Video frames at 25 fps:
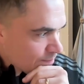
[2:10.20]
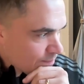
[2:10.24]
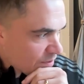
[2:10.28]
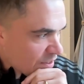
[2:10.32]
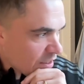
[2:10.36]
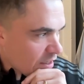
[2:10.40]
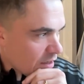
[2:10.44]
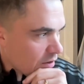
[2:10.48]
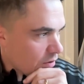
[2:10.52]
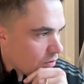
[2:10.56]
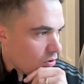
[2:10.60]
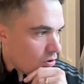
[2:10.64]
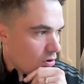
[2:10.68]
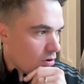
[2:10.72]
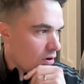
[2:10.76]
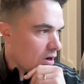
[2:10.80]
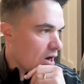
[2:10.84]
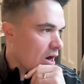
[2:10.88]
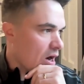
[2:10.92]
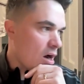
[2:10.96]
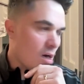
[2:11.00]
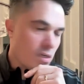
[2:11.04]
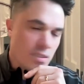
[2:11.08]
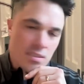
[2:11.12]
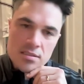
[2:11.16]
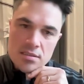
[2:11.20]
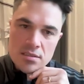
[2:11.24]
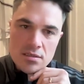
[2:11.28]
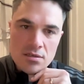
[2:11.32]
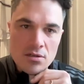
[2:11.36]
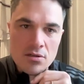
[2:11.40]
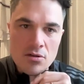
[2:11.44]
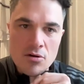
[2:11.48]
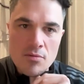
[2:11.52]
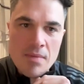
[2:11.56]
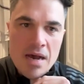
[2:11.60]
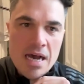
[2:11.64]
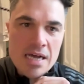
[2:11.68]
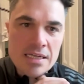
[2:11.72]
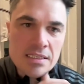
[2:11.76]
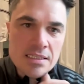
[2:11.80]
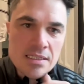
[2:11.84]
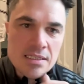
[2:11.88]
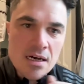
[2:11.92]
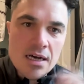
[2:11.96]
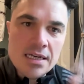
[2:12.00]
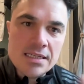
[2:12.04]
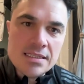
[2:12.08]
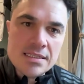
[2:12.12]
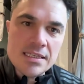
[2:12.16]
or Arsenal or Man
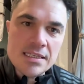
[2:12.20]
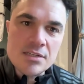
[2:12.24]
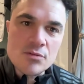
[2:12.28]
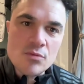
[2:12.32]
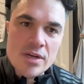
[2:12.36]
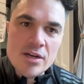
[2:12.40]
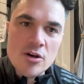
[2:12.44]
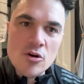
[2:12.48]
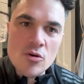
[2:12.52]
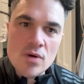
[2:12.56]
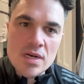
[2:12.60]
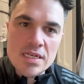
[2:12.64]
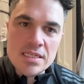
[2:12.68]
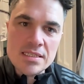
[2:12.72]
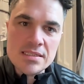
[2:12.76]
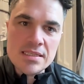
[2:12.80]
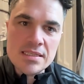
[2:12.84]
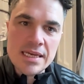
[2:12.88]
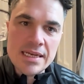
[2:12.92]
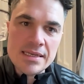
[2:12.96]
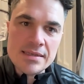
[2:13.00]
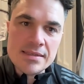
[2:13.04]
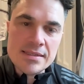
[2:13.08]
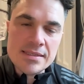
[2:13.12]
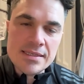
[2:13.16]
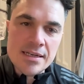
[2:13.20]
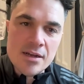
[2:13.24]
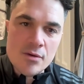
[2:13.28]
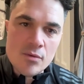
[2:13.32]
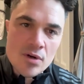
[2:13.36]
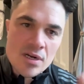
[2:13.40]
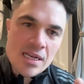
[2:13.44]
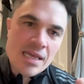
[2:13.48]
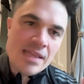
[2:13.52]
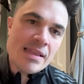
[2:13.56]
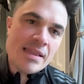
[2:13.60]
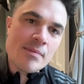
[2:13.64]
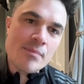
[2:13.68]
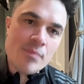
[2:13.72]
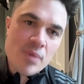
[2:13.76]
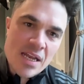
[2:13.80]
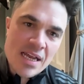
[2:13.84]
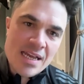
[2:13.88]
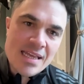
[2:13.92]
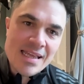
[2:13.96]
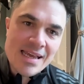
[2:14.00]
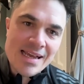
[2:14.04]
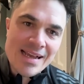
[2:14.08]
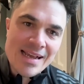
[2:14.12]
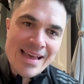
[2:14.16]
United, we always think, we'll let them
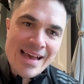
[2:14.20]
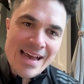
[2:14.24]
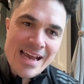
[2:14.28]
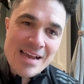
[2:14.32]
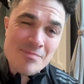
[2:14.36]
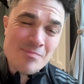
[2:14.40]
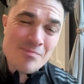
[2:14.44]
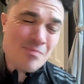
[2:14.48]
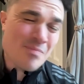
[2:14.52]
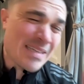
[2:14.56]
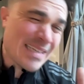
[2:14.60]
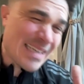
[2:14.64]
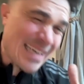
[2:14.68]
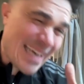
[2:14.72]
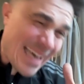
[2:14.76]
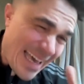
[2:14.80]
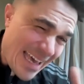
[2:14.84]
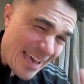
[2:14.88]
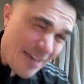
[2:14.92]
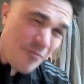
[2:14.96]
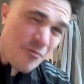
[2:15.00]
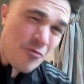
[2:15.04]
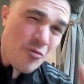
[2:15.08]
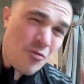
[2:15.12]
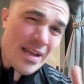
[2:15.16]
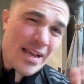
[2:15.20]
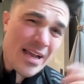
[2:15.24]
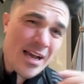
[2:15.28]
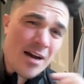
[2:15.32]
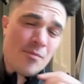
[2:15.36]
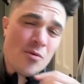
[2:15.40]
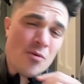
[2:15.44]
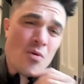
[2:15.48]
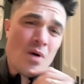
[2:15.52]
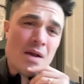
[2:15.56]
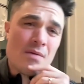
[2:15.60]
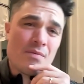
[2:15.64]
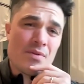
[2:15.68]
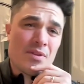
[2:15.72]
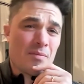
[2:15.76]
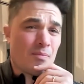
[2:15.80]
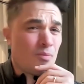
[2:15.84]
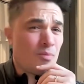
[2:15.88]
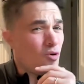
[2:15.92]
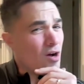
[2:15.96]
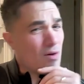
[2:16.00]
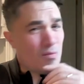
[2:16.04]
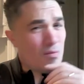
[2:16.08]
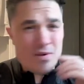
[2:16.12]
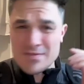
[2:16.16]
play their game. If we come away with a
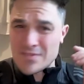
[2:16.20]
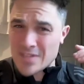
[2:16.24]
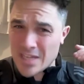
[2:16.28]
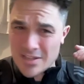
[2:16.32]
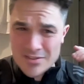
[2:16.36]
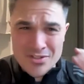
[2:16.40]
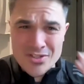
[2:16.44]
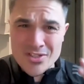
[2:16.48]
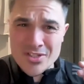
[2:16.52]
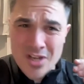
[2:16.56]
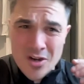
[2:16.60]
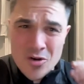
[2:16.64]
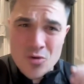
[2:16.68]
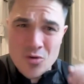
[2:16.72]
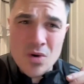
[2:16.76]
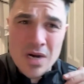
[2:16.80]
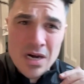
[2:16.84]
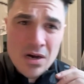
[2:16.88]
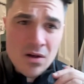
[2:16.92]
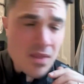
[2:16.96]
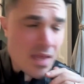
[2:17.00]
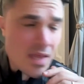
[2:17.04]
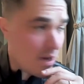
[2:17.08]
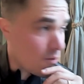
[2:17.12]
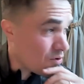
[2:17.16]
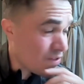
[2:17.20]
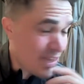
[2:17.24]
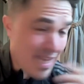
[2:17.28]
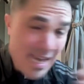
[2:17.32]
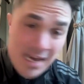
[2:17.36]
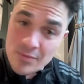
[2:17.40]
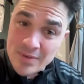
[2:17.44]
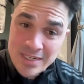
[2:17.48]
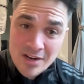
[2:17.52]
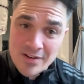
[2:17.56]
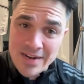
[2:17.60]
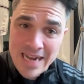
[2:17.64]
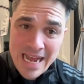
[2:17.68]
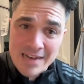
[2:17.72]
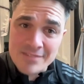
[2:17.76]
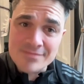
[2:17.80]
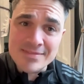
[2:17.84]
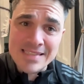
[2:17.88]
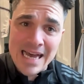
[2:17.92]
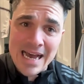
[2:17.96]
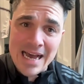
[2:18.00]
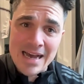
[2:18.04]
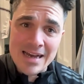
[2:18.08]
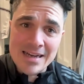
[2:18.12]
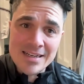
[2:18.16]
point, we've done so well there. Well, now we don't
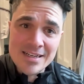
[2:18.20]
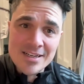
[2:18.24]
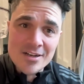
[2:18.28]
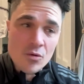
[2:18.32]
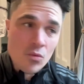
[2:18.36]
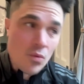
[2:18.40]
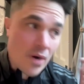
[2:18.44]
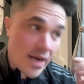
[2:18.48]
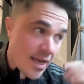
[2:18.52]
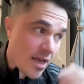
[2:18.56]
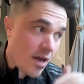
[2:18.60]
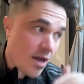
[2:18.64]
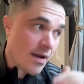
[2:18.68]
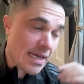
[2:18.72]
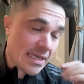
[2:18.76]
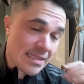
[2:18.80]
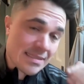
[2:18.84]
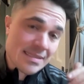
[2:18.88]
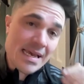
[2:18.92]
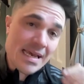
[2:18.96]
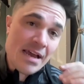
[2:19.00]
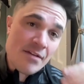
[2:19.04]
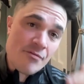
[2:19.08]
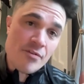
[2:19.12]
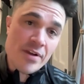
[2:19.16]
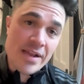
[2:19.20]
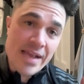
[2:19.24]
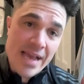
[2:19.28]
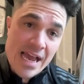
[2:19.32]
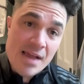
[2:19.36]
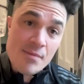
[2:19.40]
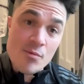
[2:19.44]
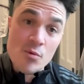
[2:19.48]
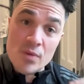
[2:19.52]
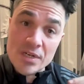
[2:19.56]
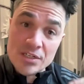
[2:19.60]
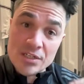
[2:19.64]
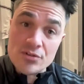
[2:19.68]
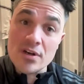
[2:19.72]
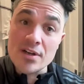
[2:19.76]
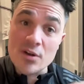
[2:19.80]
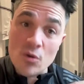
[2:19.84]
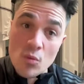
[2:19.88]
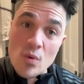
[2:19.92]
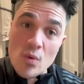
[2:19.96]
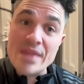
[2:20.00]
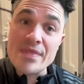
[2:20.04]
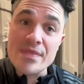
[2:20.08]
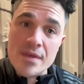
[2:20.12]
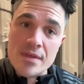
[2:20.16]
have that. We're going into every game and we're trying
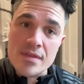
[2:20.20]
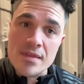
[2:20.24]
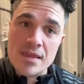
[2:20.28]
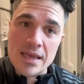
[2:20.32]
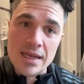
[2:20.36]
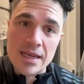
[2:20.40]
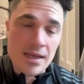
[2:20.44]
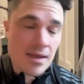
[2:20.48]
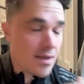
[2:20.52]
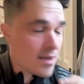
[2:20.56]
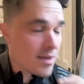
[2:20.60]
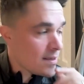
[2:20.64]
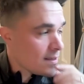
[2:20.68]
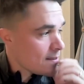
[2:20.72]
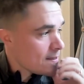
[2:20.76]
to win the thing.